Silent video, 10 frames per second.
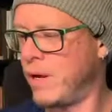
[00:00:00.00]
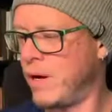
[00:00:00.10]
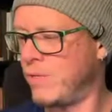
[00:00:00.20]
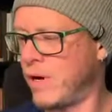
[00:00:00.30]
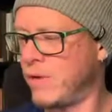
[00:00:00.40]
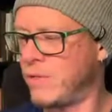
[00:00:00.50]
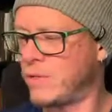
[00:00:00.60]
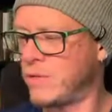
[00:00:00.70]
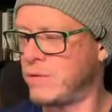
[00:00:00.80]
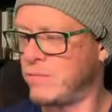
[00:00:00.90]
veterans
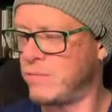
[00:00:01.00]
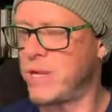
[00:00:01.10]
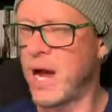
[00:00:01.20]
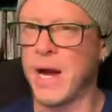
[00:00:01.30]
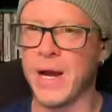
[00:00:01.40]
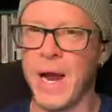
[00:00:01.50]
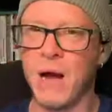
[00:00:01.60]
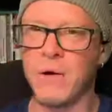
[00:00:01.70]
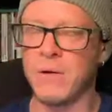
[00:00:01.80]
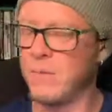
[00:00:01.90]
are dying
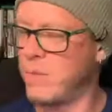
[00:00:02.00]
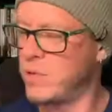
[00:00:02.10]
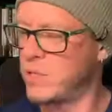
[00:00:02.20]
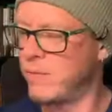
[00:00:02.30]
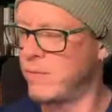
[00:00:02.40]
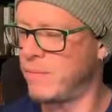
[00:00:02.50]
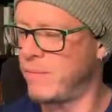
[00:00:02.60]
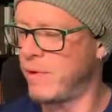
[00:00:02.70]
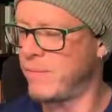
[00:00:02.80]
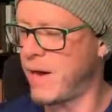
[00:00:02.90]
out, and most of them
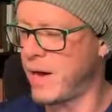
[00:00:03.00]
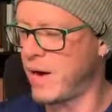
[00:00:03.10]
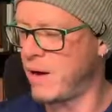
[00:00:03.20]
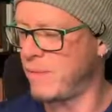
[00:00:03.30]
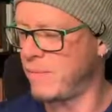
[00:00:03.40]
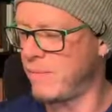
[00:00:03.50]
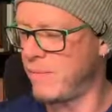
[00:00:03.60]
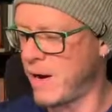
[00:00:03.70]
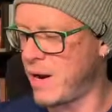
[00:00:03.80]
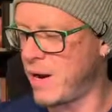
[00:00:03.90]
have died out
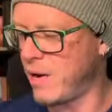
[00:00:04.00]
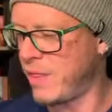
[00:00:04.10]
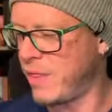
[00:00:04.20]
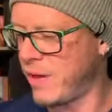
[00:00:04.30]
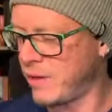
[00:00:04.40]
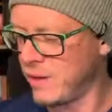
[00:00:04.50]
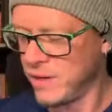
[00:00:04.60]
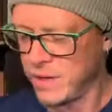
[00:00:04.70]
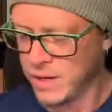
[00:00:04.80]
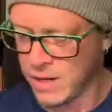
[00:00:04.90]
by now, I think,
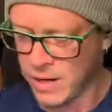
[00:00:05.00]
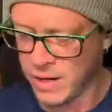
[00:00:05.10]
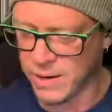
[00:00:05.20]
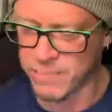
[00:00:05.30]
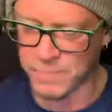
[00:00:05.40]
or